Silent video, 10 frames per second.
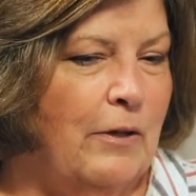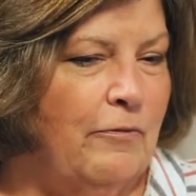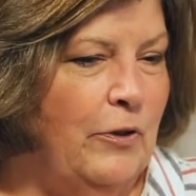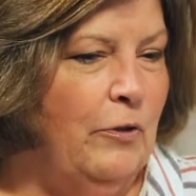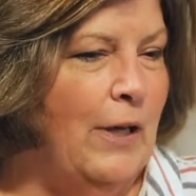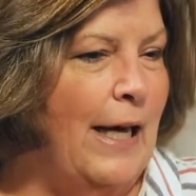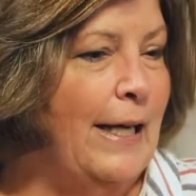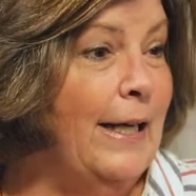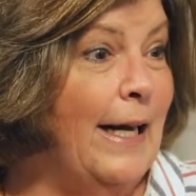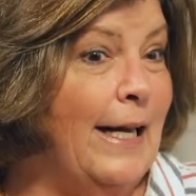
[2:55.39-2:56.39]
a food
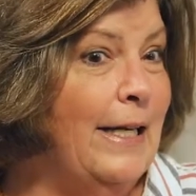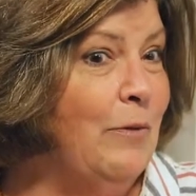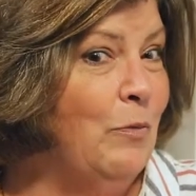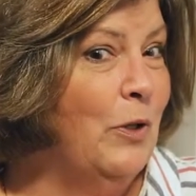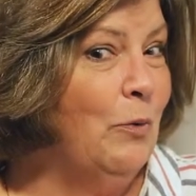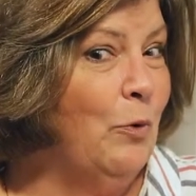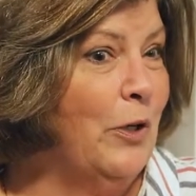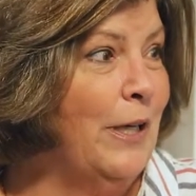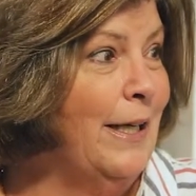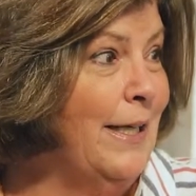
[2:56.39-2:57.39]
line, and I didn't want to
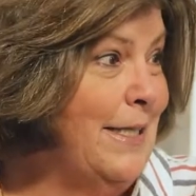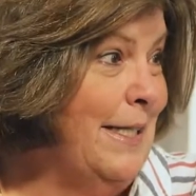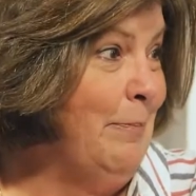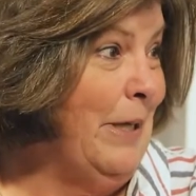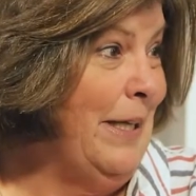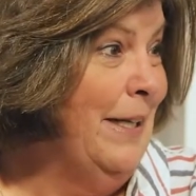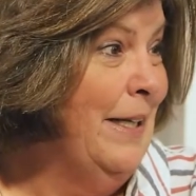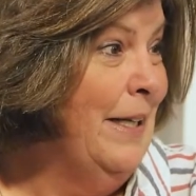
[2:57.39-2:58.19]
work in an assembly